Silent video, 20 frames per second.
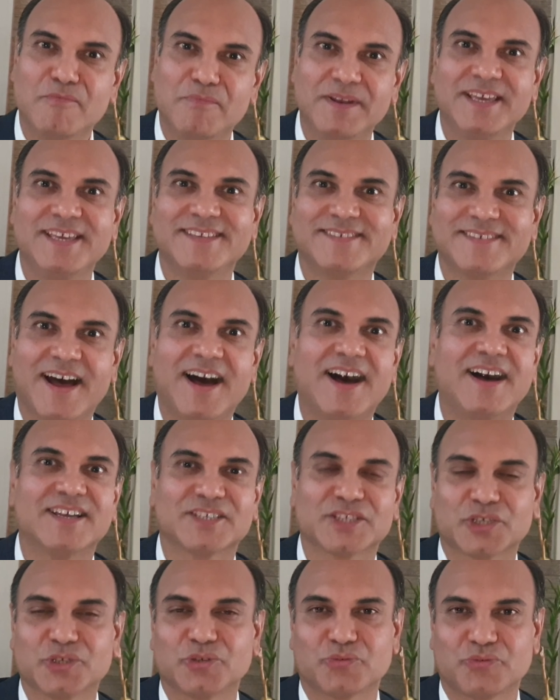please
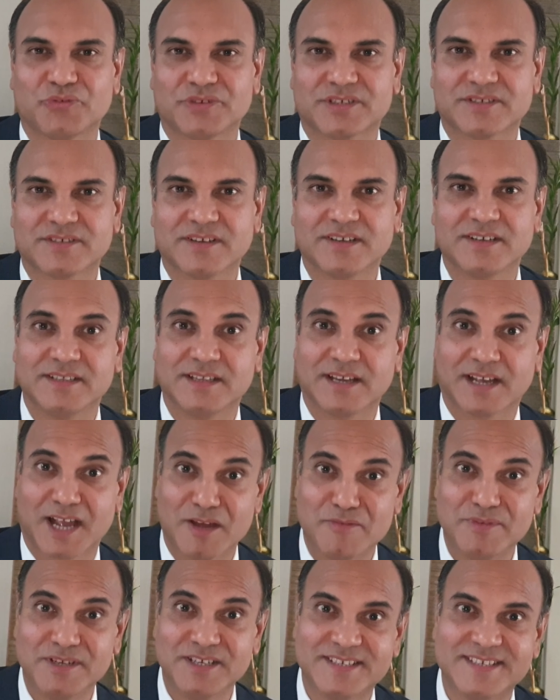ask your question in the
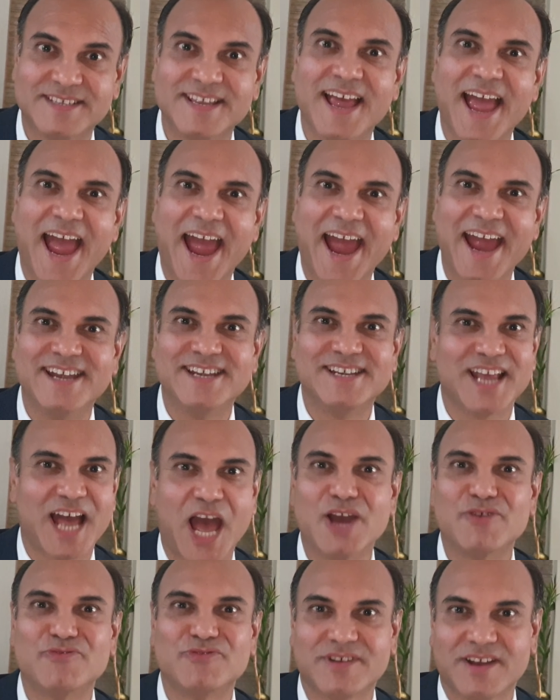comments, and
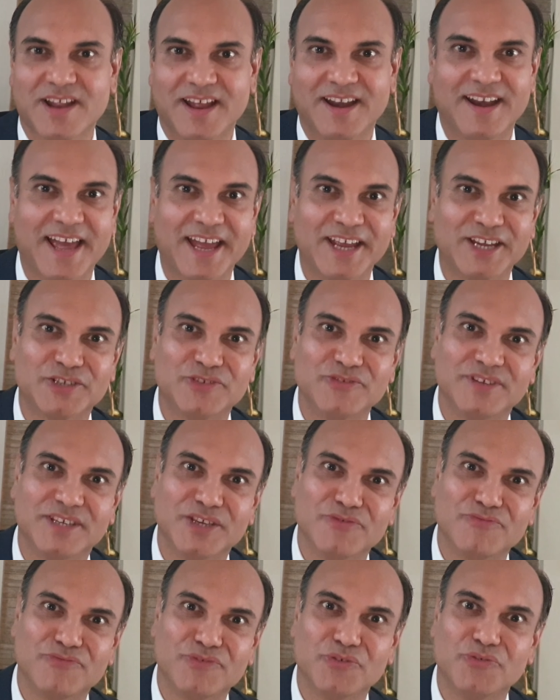I would like to
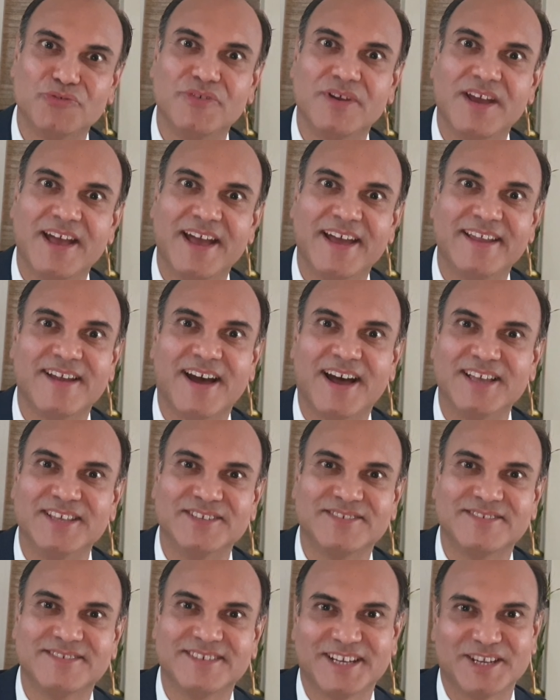give you an
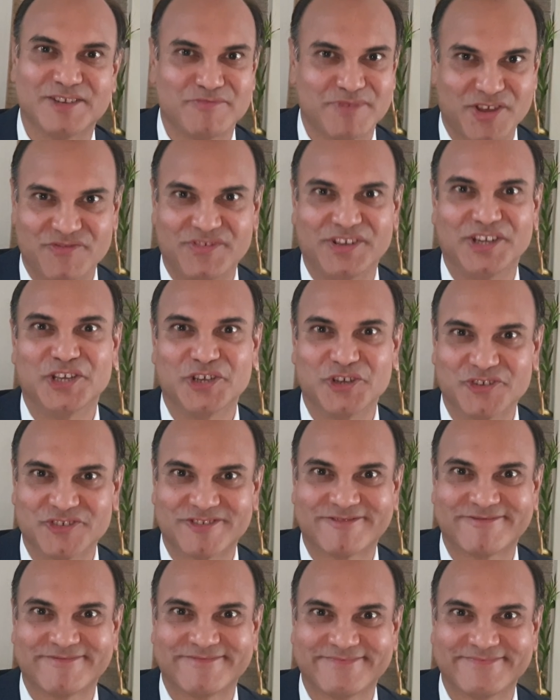answer in my
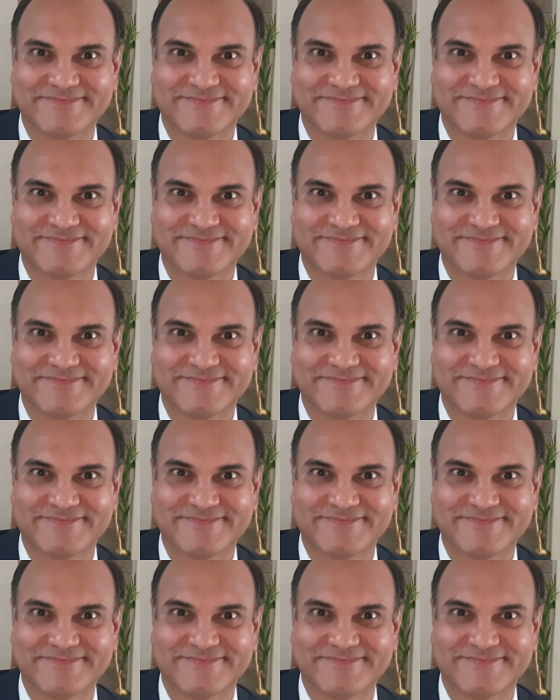videos.